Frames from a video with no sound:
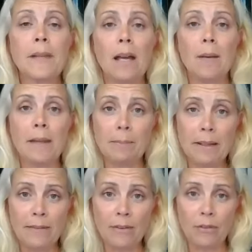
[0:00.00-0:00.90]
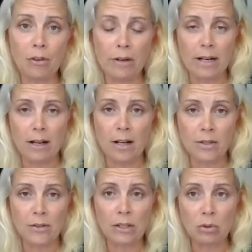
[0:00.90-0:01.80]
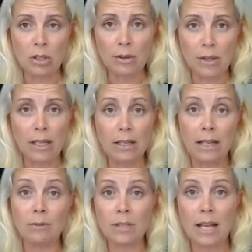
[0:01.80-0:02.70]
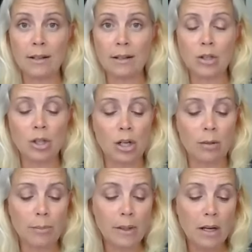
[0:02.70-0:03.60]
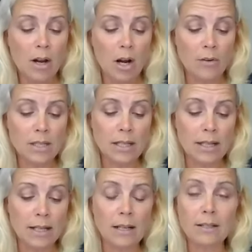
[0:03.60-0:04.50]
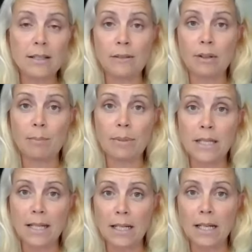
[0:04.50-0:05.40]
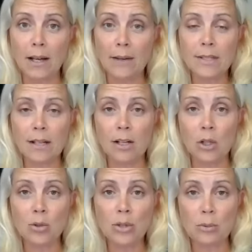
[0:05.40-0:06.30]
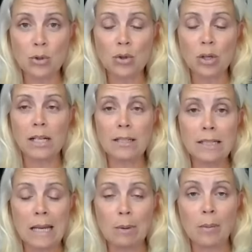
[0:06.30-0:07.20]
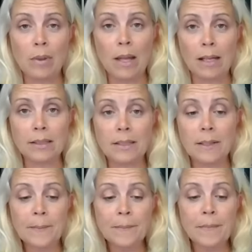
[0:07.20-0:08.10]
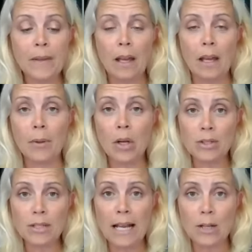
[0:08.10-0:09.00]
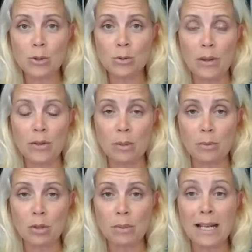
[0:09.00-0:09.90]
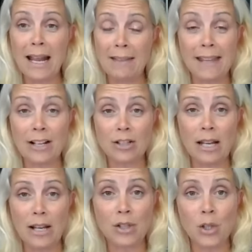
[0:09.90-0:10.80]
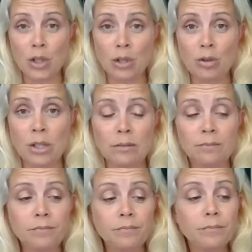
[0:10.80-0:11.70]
They'd been living off the credit cards for a little while, thinking he would get another job. Obviously, they'd learnt to live a particular lifestyle, so they were struggling to keep up with that. Because their house was worth so much money, and they actually had no children,